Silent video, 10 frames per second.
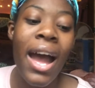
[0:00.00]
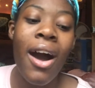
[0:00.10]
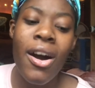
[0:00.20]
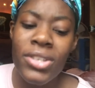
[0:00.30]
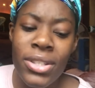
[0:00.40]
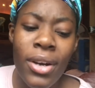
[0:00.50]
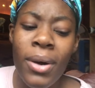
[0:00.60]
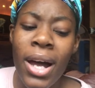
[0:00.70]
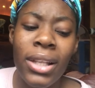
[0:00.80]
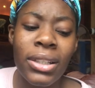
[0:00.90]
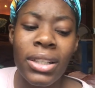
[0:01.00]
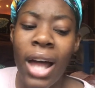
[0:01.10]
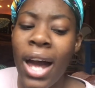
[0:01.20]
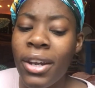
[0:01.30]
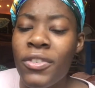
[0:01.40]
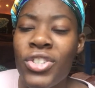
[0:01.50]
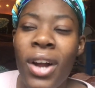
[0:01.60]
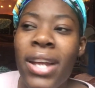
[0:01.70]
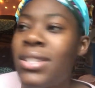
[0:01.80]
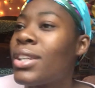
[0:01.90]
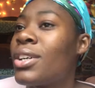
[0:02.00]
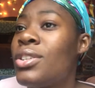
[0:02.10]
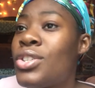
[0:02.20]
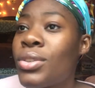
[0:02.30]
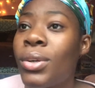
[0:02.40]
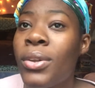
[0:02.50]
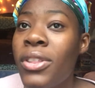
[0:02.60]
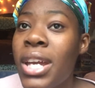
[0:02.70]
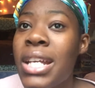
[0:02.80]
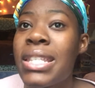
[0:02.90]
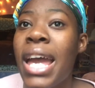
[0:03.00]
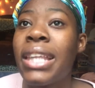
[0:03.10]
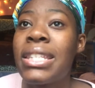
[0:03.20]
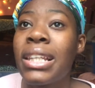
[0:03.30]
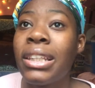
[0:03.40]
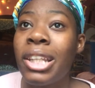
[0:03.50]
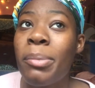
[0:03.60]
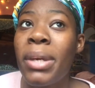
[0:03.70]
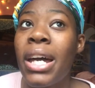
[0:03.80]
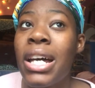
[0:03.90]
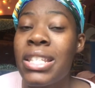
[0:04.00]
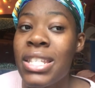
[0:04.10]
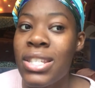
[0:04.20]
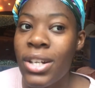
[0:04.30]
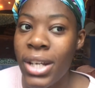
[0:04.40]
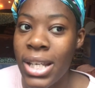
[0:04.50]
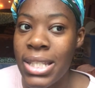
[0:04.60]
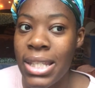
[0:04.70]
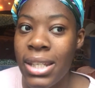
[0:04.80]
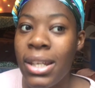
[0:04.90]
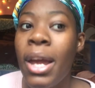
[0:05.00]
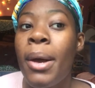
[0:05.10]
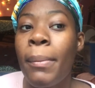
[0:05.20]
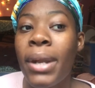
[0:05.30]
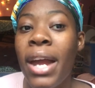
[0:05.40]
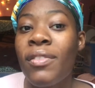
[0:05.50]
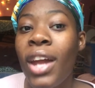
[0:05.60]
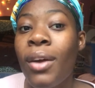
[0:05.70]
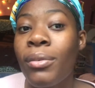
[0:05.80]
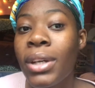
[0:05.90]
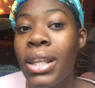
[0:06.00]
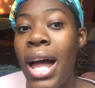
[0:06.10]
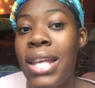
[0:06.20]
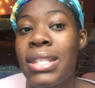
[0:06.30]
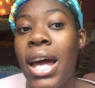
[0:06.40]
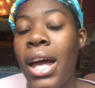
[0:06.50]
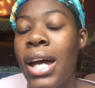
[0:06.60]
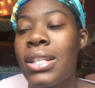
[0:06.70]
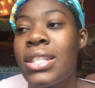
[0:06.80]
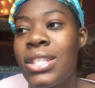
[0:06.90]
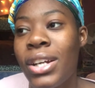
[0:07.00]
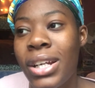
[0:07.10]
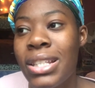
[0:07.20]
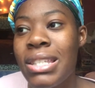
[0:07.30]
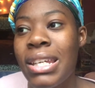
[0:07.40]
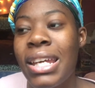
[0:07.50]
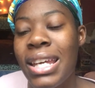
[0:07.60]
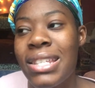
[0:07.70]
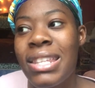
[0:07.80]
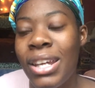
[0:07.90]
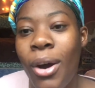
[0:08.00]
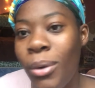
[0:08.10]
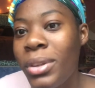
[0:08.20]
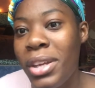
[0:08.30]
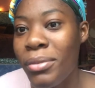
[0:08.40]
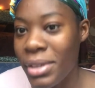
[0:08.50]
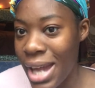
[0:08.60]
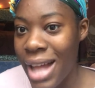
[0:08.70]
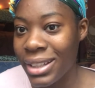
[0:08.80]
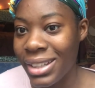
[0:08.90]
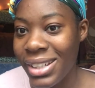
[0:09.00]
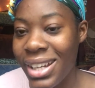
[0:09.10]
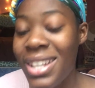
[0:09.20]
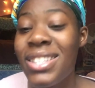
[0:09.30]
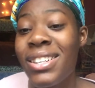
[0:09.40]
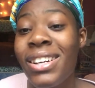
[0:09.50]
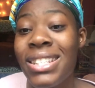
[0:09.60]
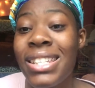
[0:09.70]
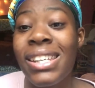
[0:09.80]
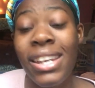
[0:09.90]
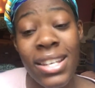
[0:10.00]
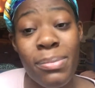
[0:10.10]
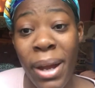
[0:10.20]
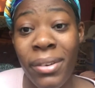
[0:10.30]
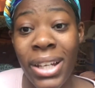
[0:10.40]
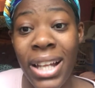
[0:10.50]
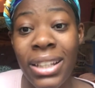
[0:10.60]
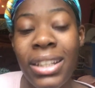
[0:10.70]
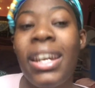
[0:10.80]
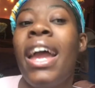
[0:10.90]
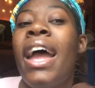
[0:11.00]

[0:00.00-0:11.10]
Also, a lot of trying to control things and to limit uncertainty. But I have now realized that uncertainty is the only reality. Uncertainty is my reality.